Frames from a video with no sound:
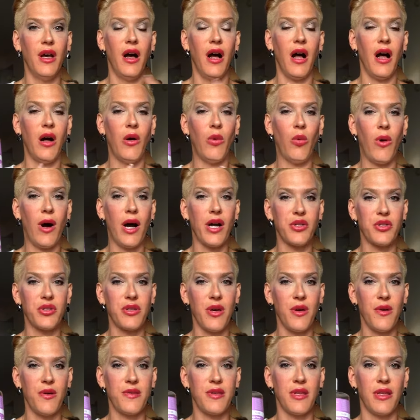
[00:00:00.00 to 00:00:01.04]
I'll wash
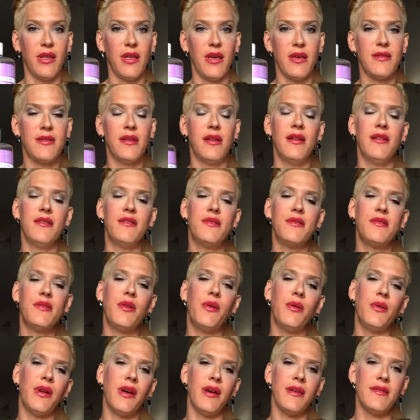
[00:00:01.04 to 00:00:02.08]
those in this, and it's
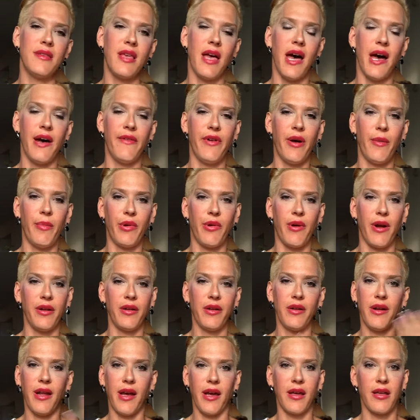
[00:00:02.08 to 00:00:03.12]
so nice to have up around
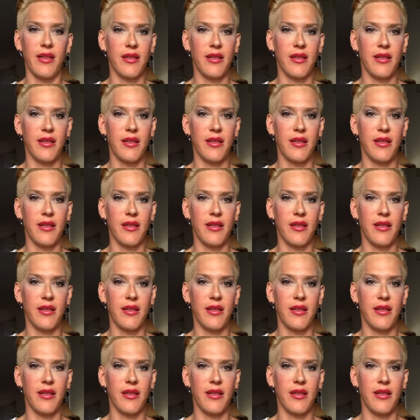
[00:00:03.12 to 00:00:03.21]
your neck.